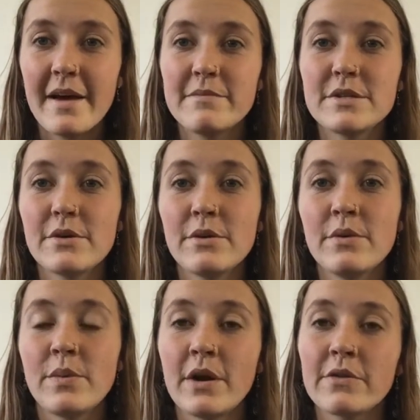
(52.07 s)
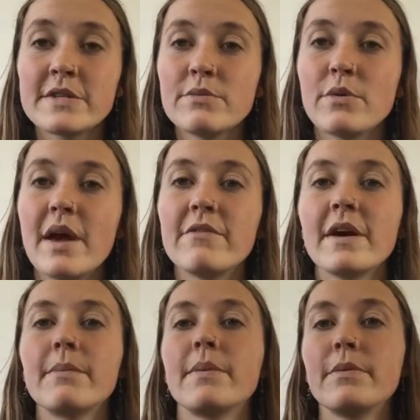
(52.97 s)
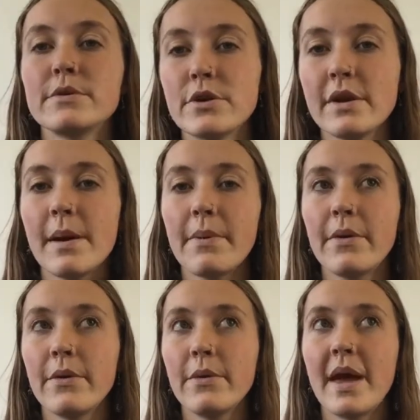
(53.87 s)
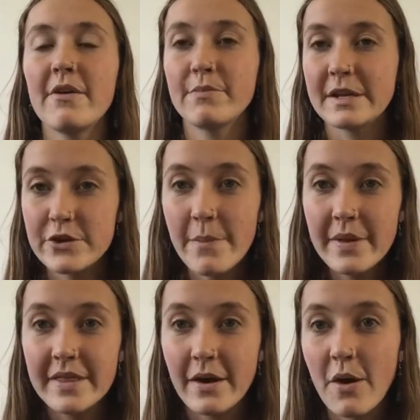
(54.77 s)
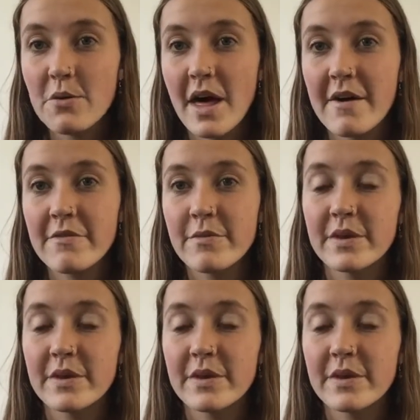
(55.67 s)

So we often will have young people turn up who have been tramping their whole life